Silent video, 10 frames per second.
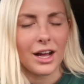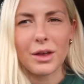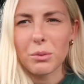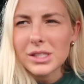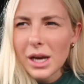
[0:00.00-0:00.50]

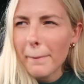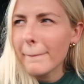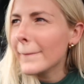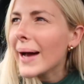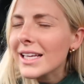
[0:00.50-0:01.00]
There wasn't a
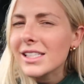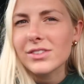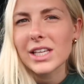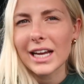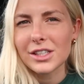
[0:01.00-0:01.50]

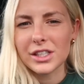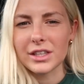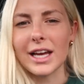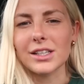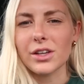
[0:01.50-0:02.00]
massive selection
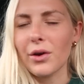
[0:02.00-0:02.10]
in there,